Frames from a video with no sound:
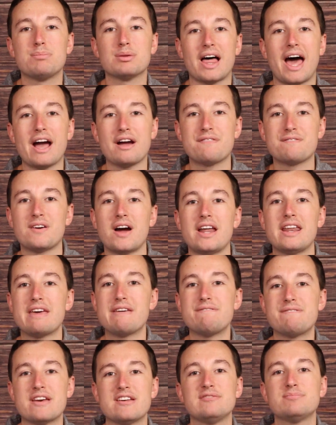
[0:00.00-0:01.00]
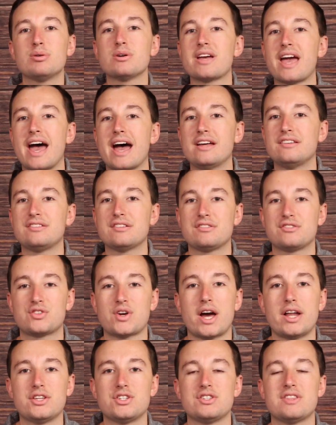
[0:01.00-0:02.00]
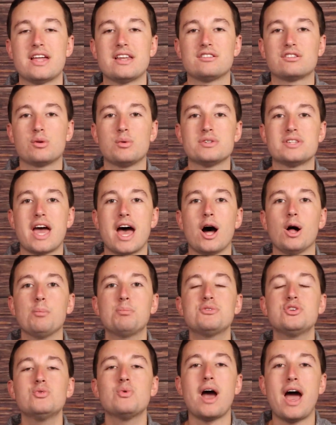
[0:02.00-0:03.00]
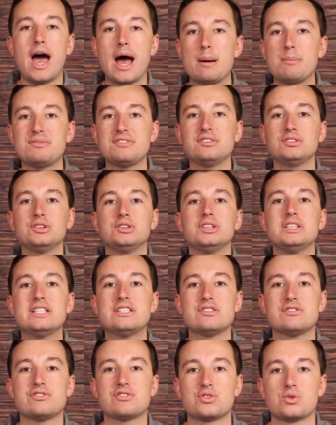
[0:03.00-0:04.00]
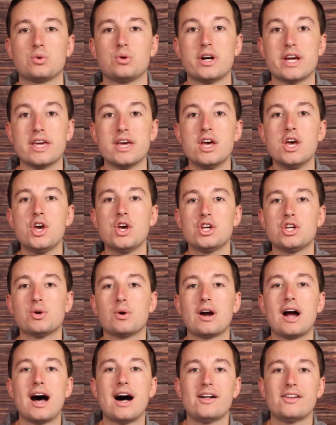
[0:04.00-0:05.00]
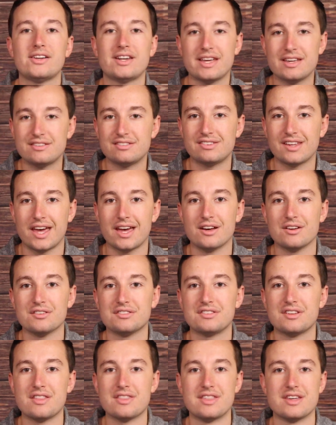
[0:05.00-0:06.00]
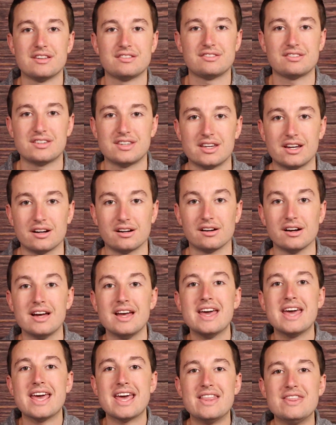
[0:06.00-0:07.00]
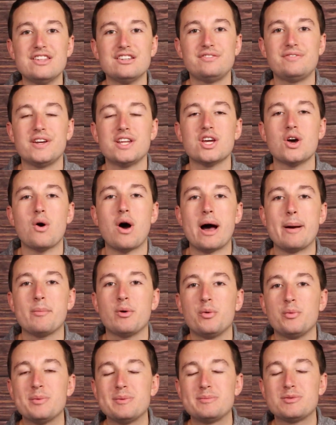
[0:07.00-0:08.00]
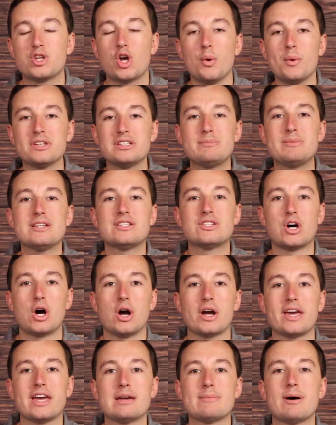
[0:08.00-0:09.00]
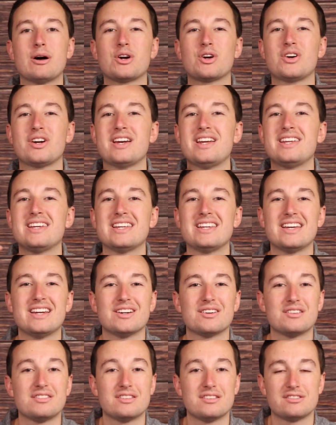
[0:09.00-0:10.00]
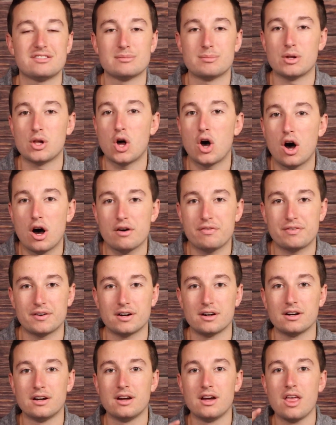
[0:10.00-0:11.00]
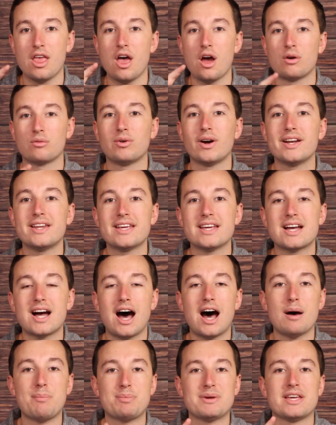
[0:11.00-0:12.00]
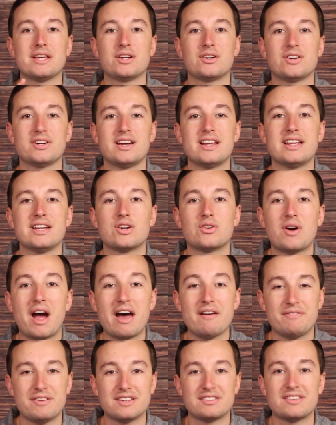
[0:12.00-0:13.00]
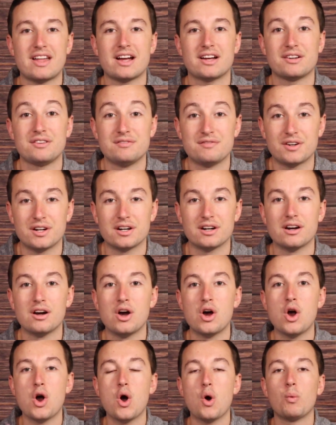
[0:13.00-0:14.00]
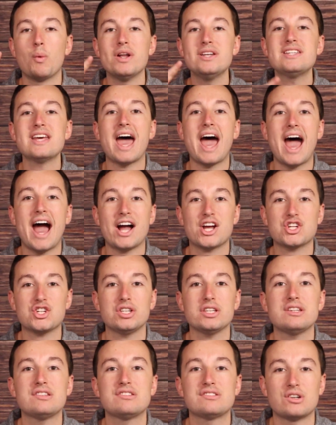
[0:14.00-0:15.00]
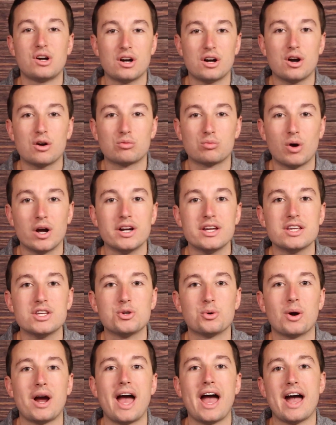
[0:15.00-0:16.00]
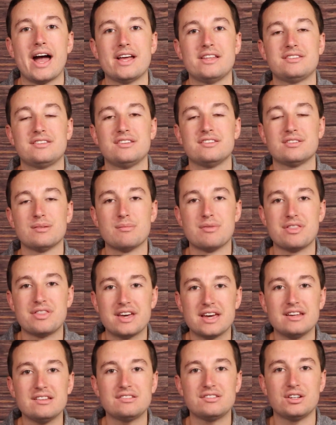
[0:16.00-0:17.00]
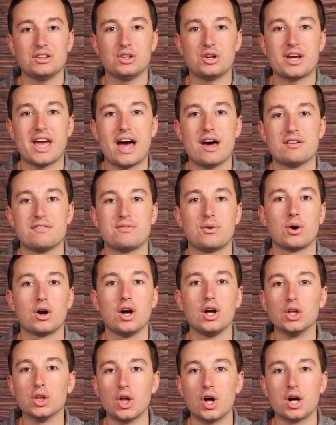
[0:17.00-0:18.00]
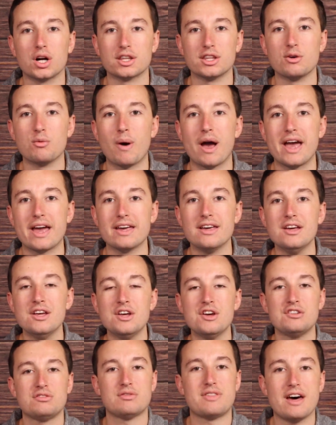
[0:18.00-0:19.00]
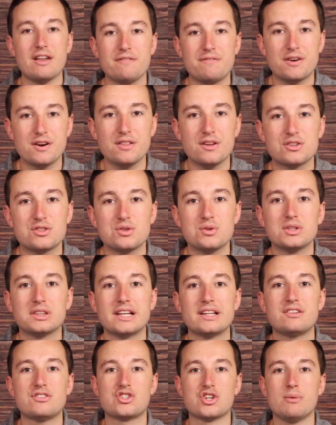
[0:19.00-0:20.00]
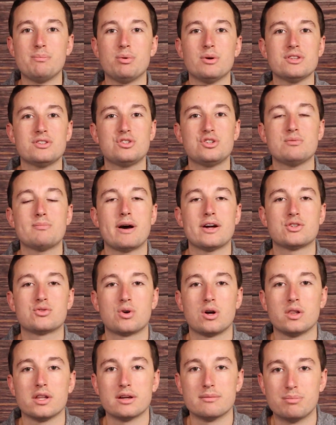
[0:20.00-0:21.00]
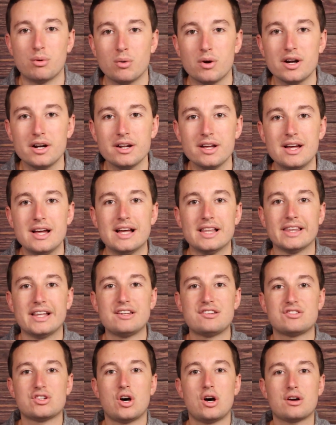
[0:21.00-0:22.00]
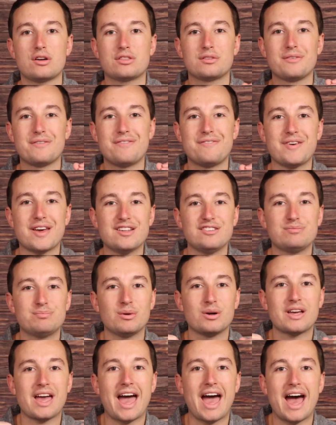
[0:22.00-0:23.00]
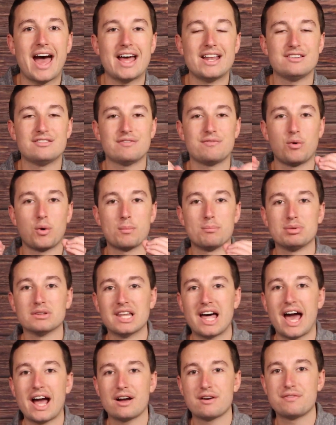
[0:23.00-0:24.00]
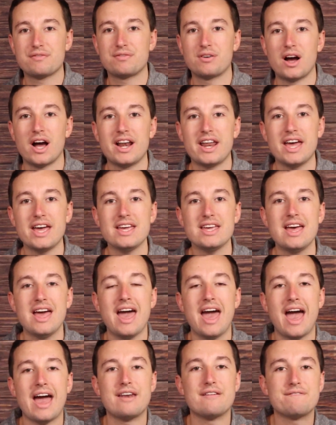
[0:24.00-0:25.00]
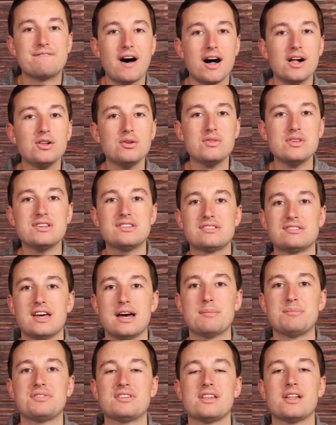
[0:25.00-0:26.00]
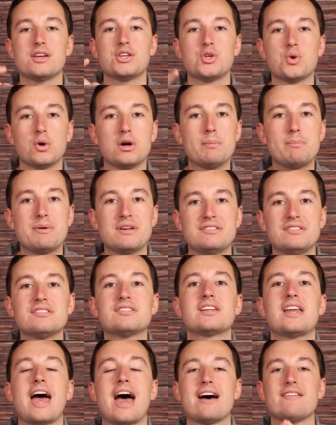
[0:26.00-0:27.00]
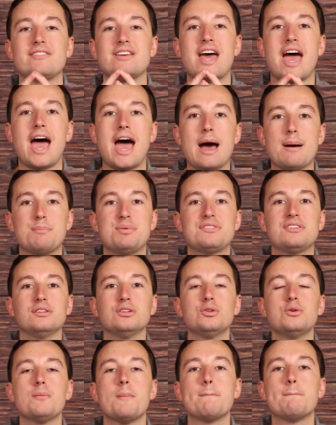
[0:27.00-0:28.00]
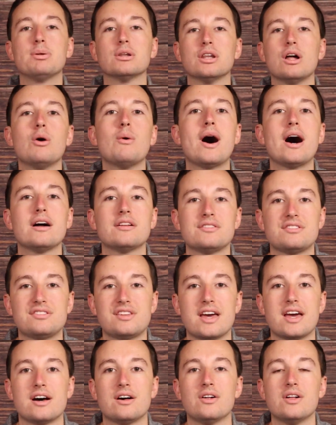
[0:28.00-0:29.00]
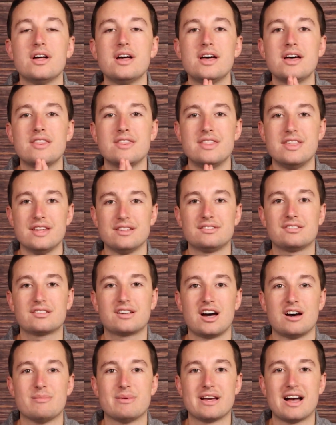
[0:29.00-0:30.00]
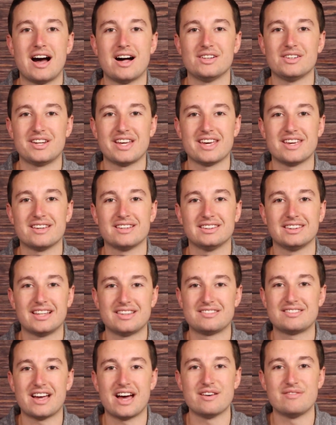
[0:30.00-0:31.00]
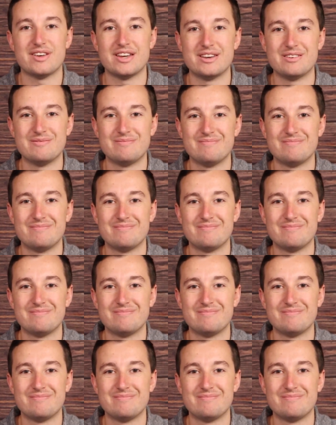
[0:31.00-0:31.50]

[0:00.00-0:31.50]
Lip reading: Black Friday Facebook ads strategy that is going to help you absolutely destroy your holiday sales this year. In this video, I'm going to be talking about creating an irresistible offer, writing copy and creating graphics that convert, when to actually start running your ads, and some things to look out for along the way. So without further ado, let's jump onto my drawing board. Let's talk through Facebook ads for Black Friday and follow these steps so that your business can have an absolute blowout sale this coming holiday. Let's dive in.